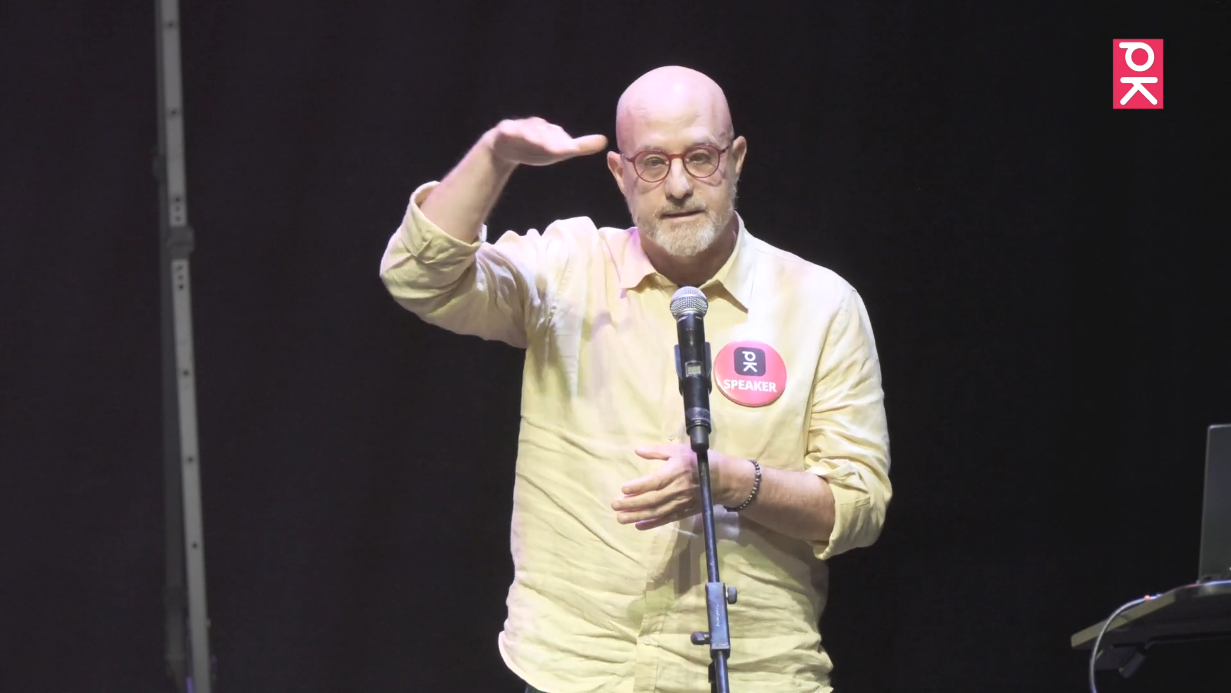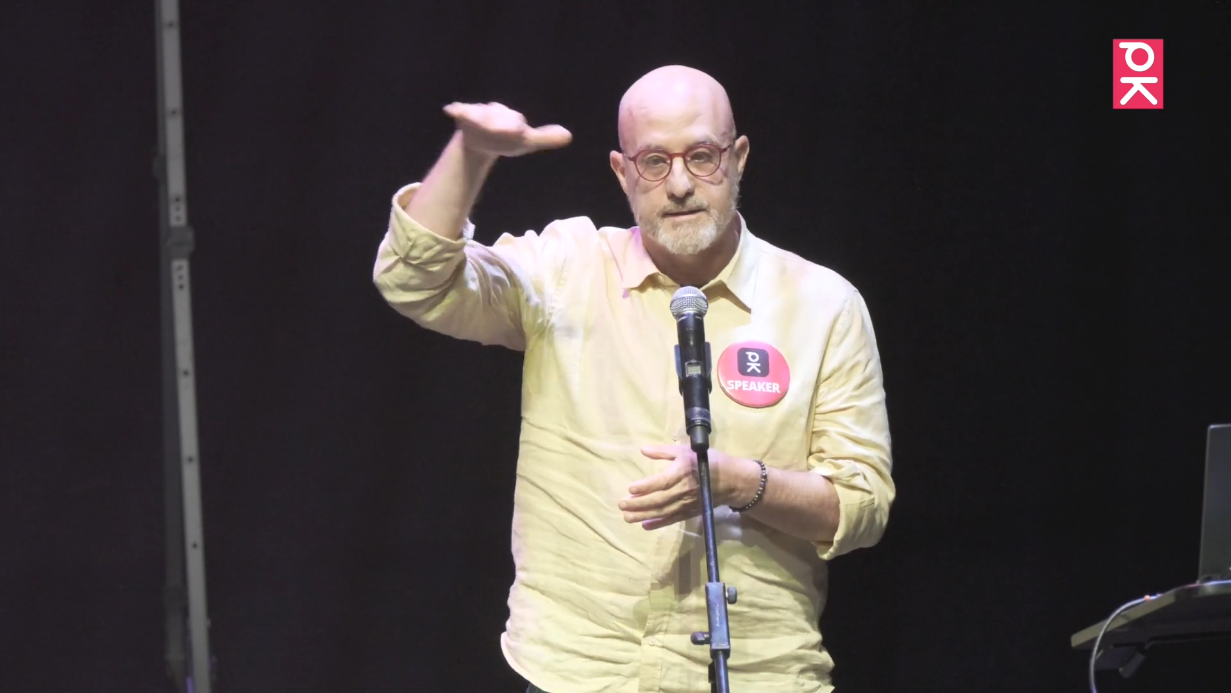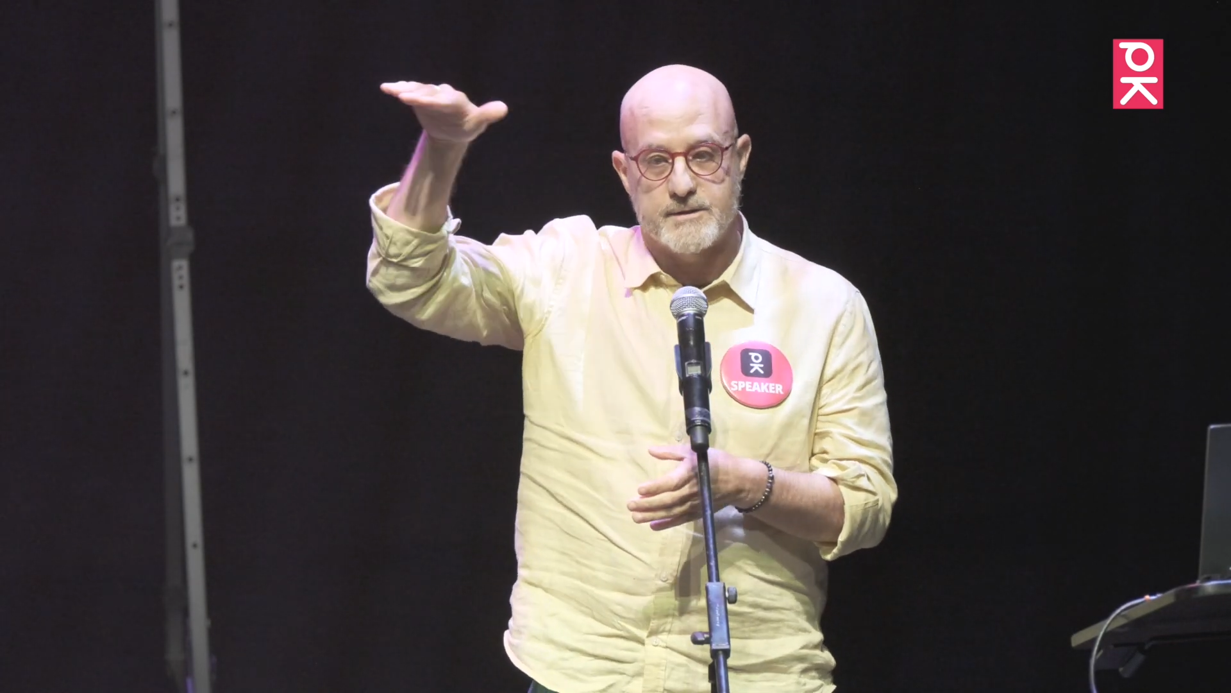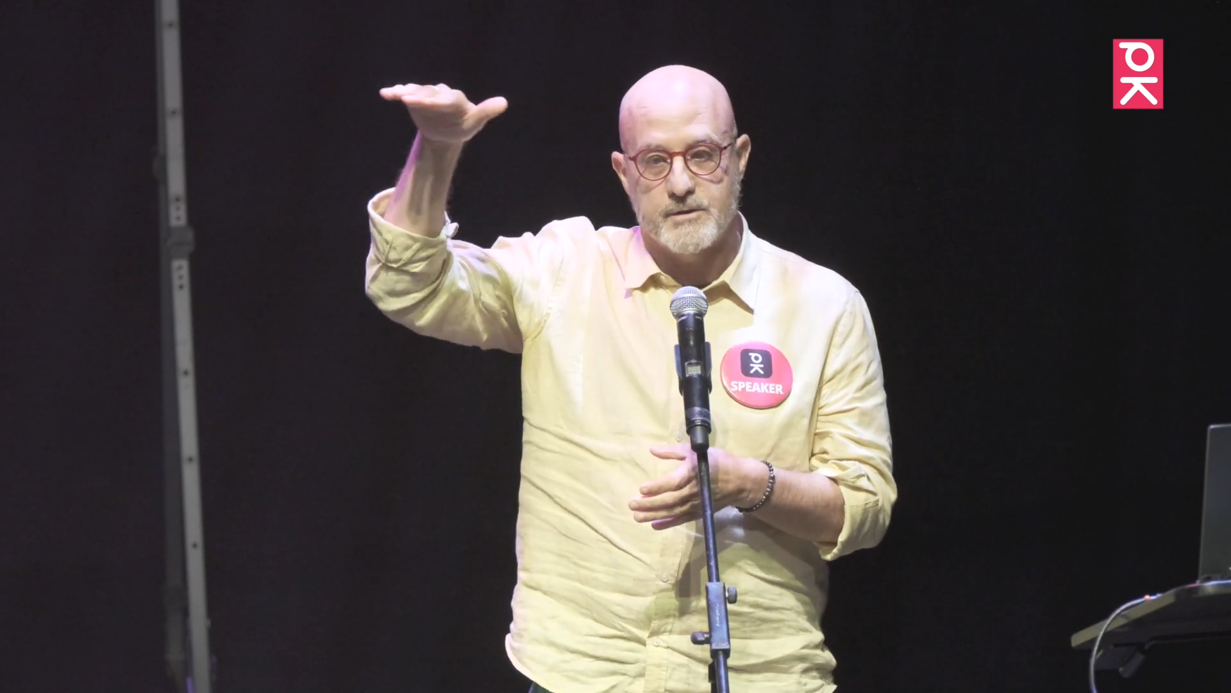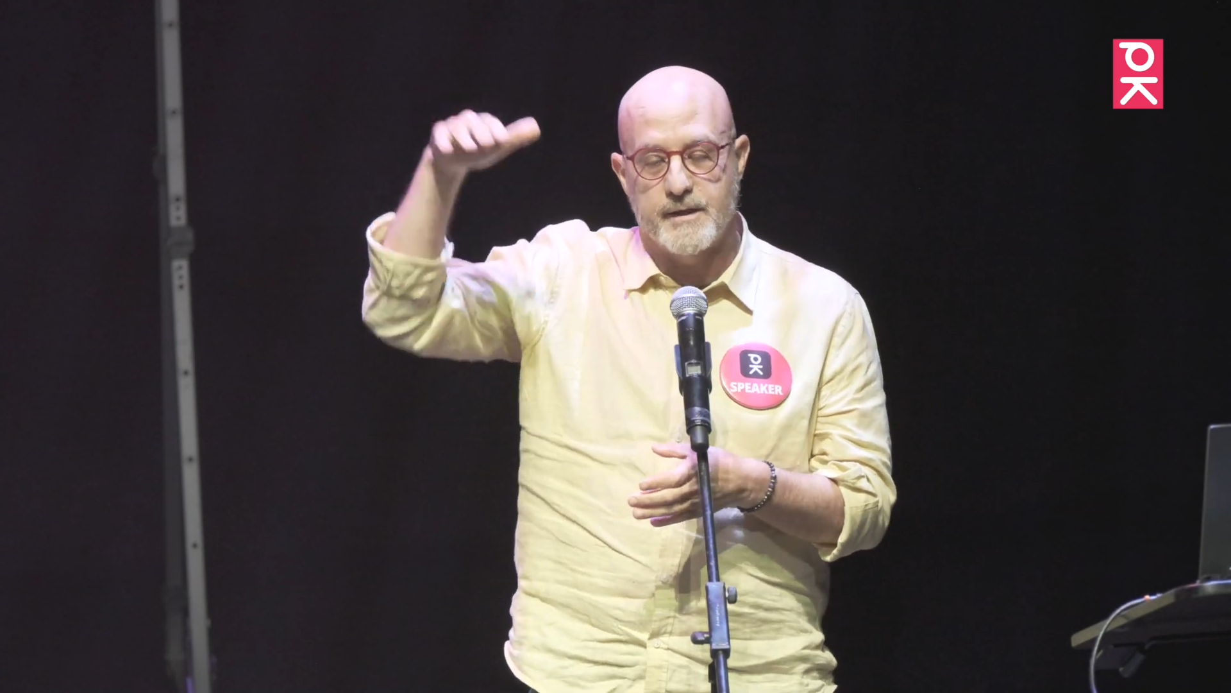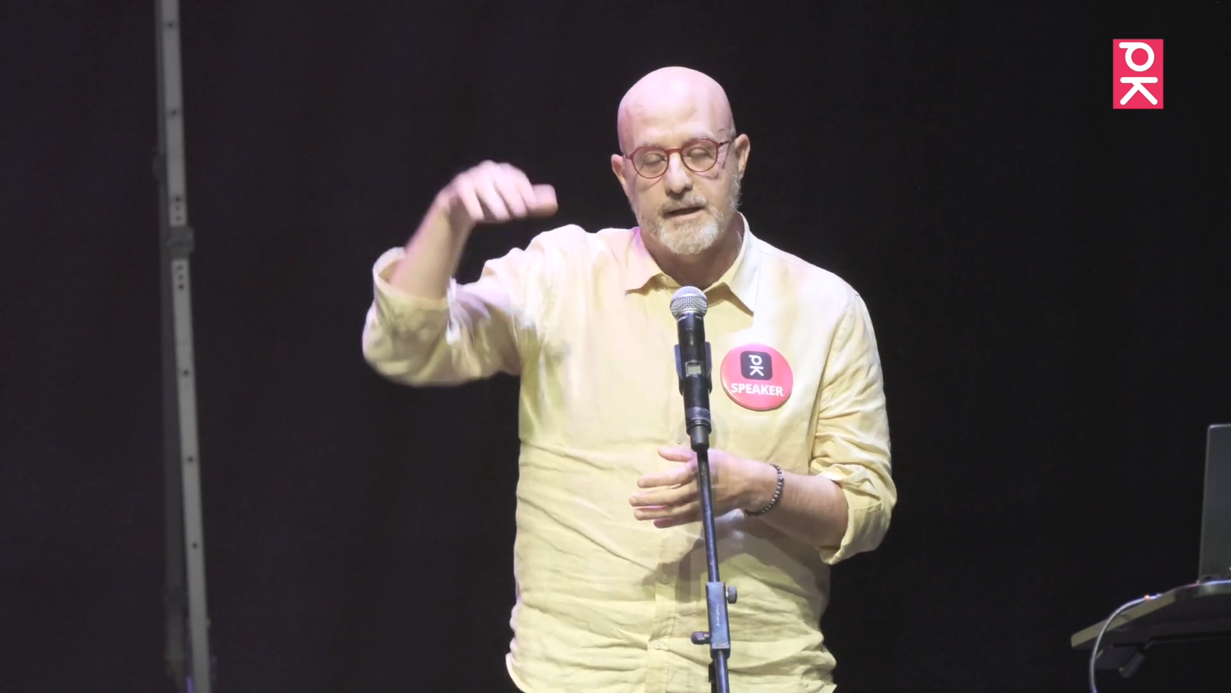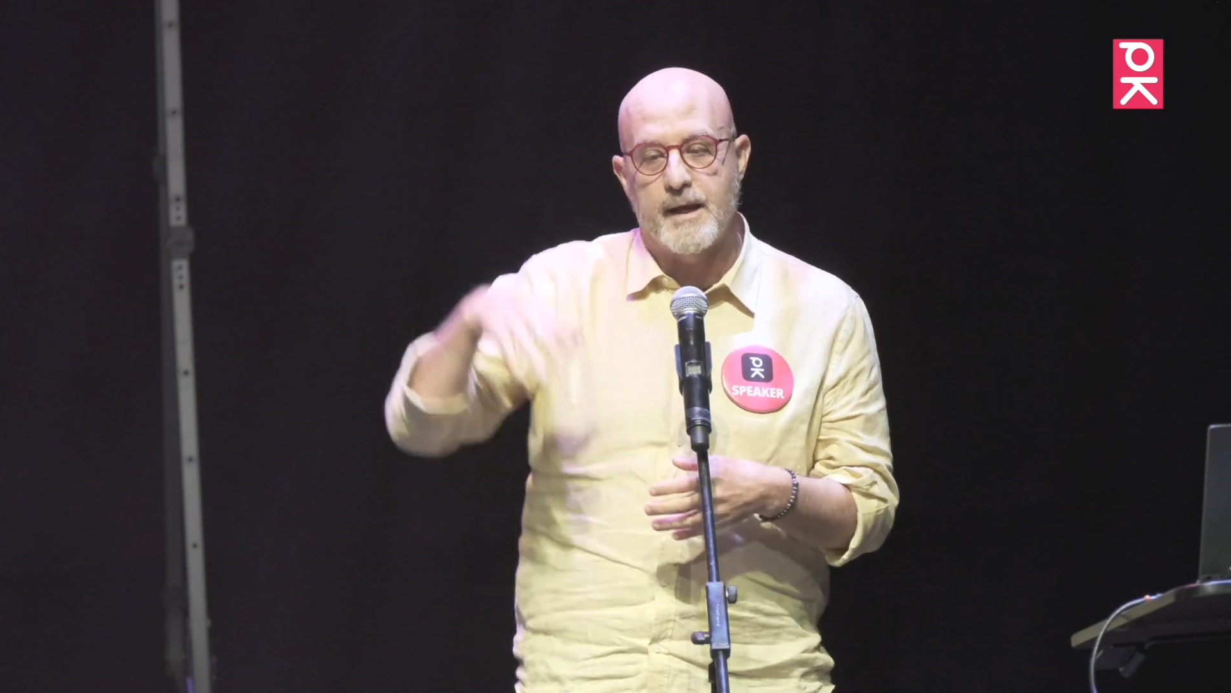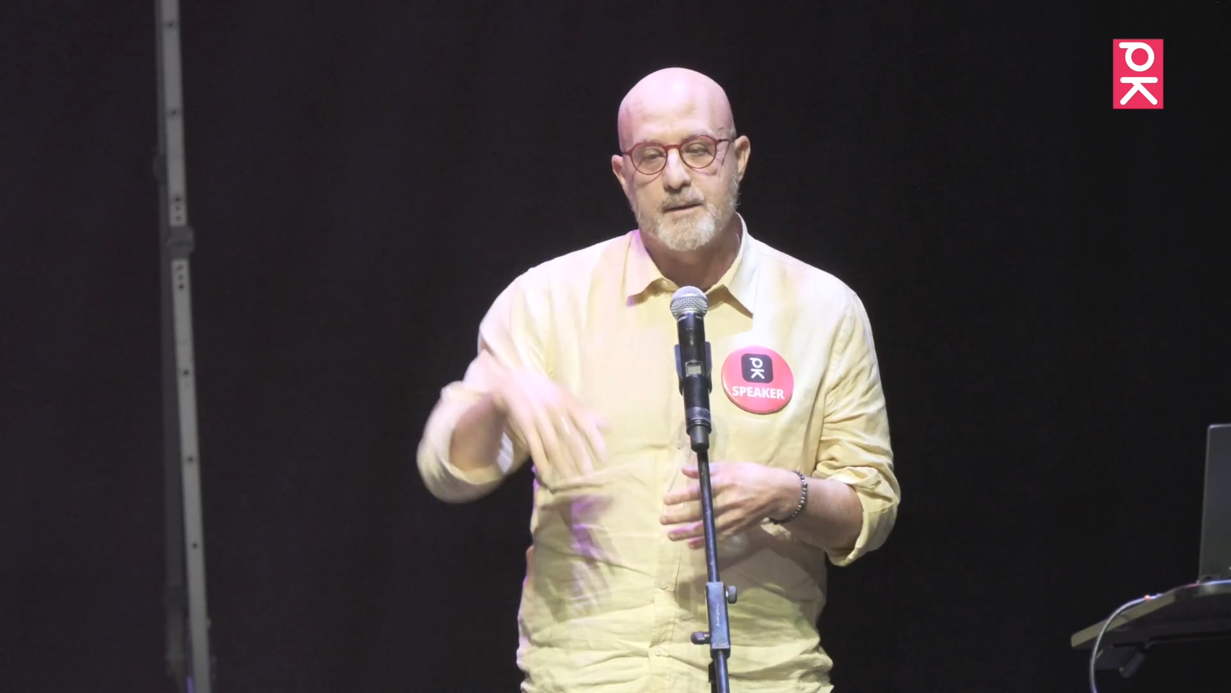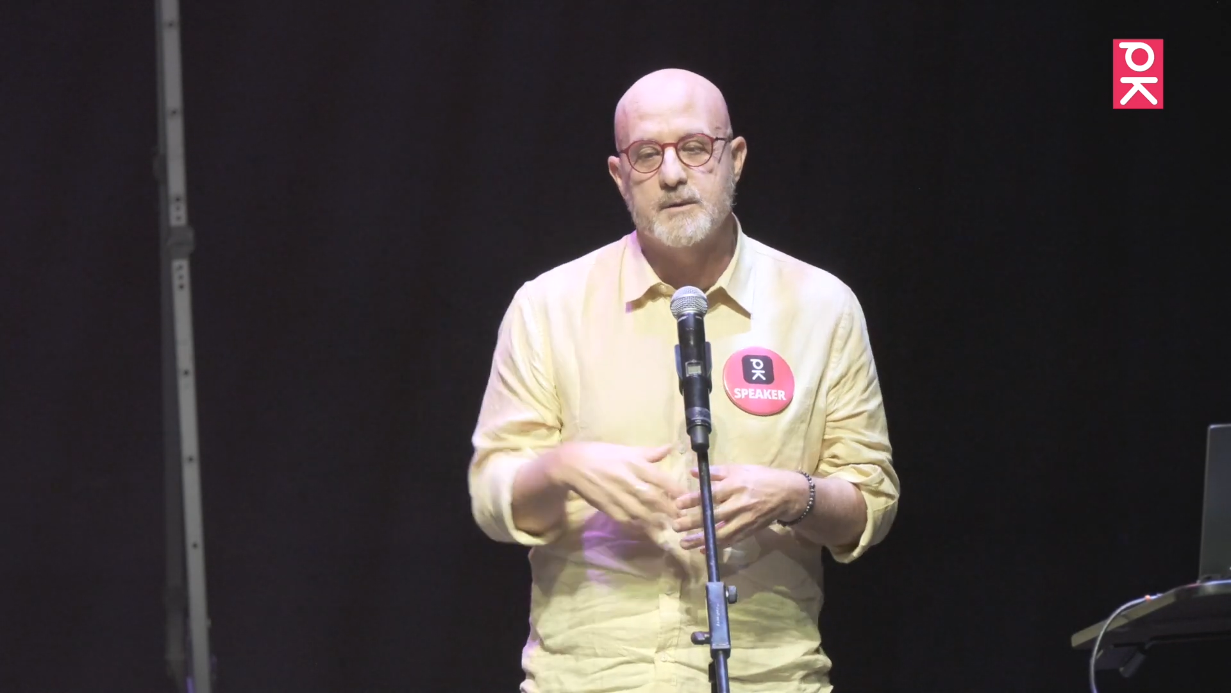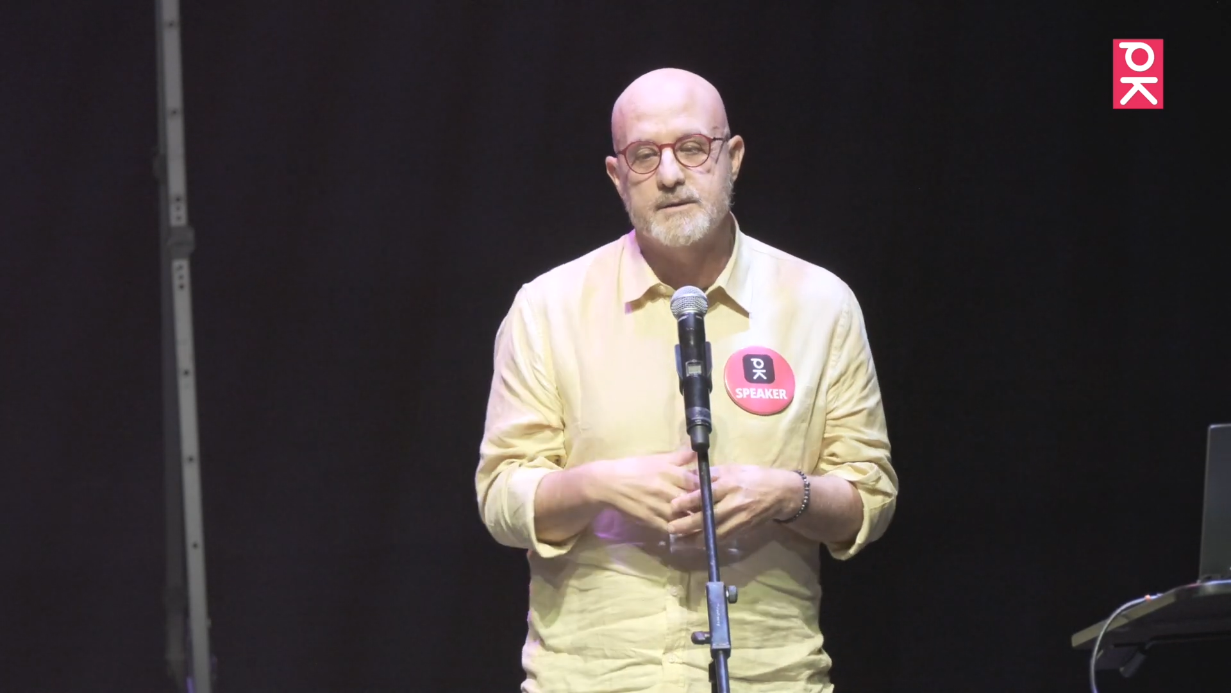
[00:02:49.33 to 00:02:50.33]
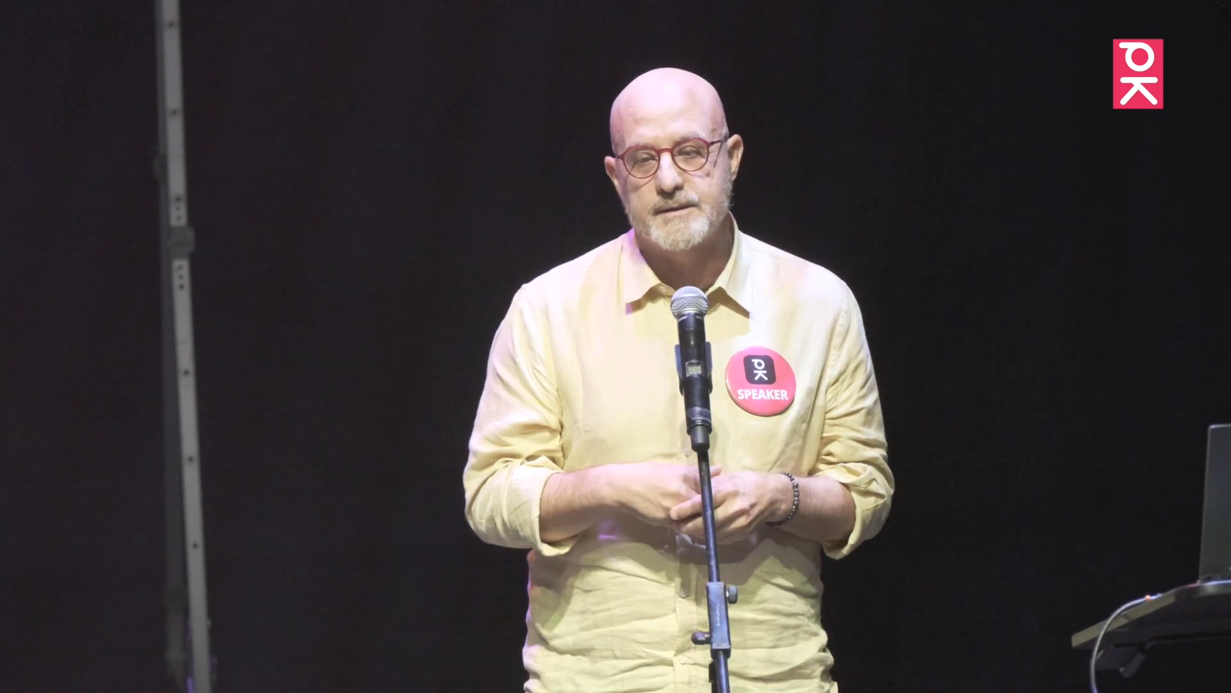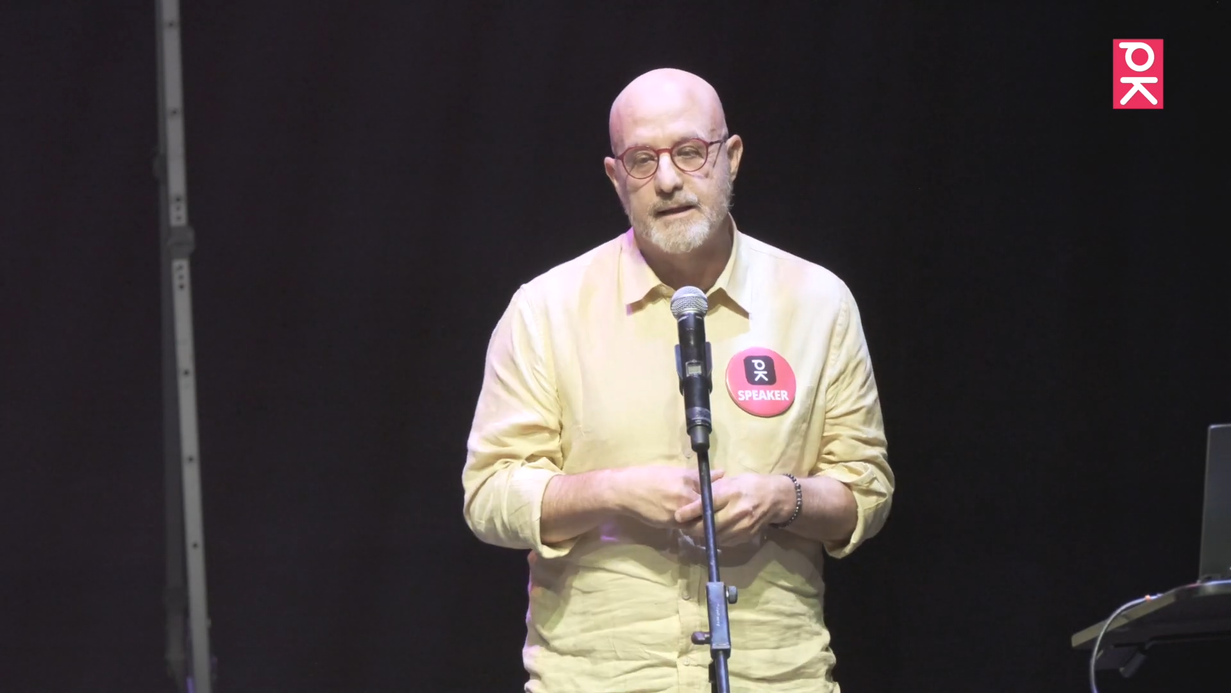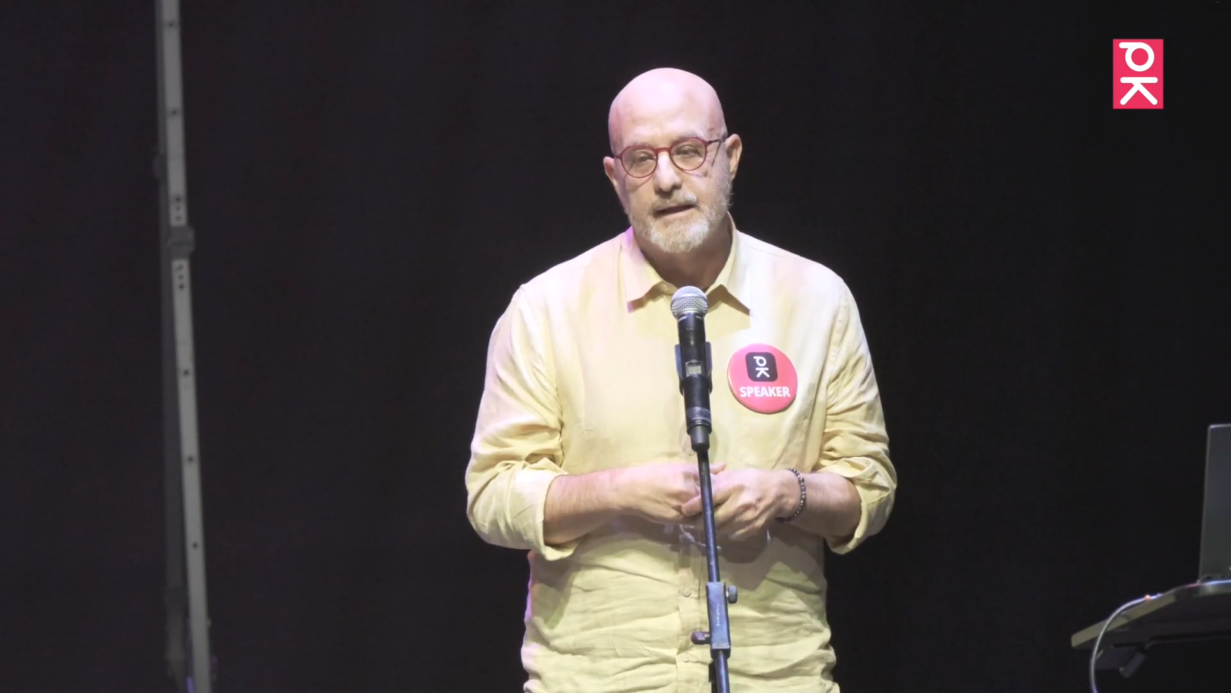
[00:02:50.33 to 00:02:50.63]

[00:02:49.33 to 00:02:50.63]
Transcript: sits on the cables.